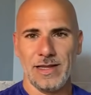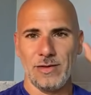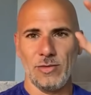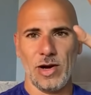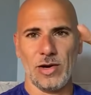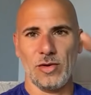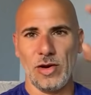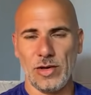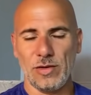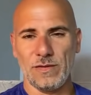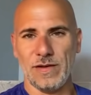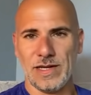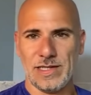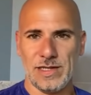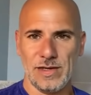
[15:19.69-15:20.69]
We're going to
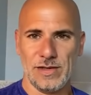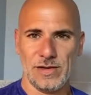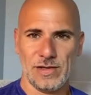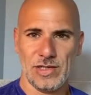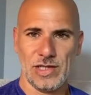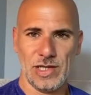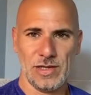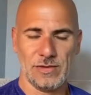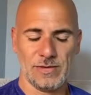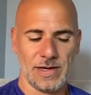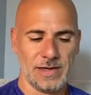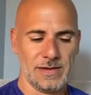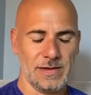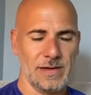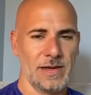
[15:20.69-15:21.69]
vaccinate their
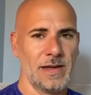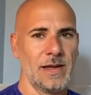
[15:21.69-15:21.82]
children.